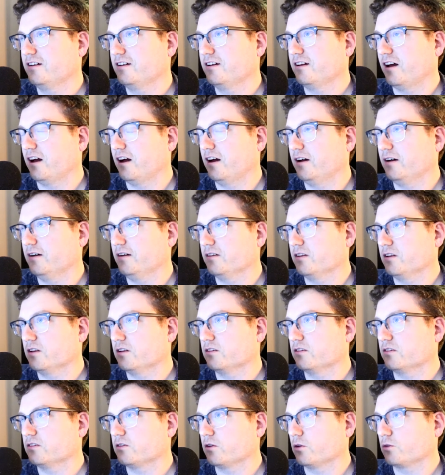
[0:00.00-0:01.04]

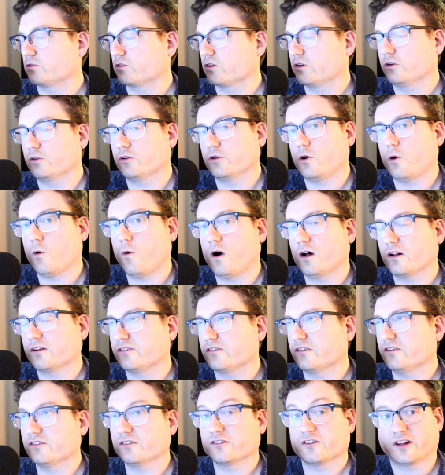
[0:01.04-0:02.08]
those little
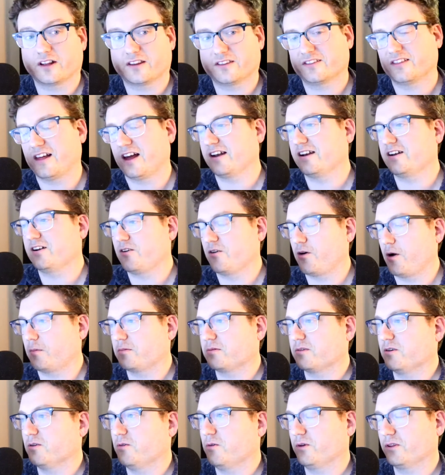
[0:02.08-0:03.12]
nuances, like that
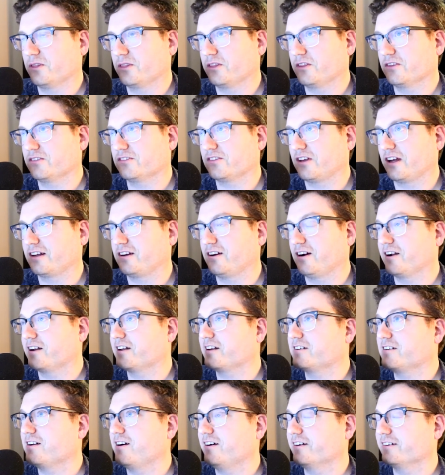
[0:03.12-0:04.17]
interruption with the psychotic
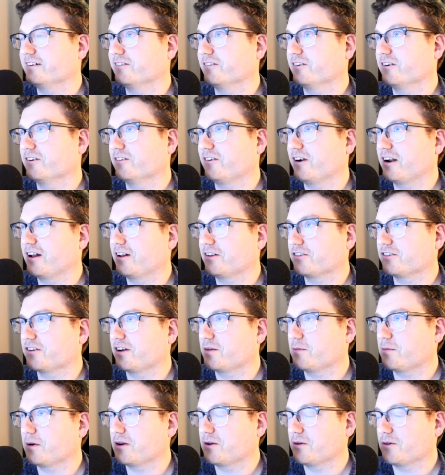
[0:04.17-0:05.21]
dog right outside
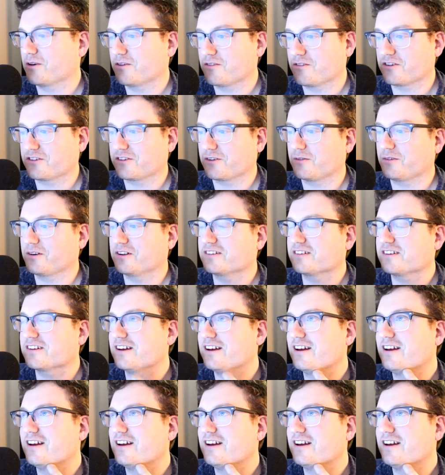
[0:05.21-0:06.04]
my door for some reason.